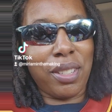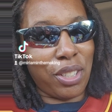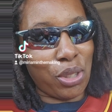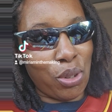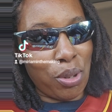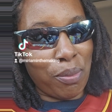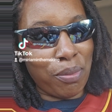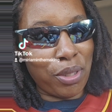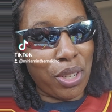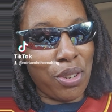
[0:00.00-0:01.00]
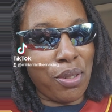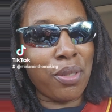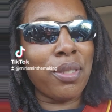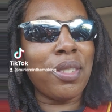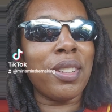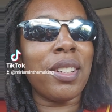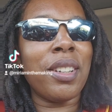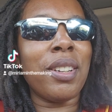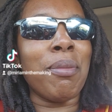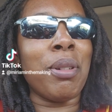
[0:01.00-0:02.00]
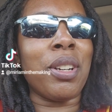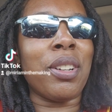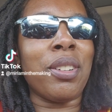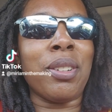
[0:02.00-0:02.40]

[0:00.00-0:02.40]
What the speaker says: to show them to you, but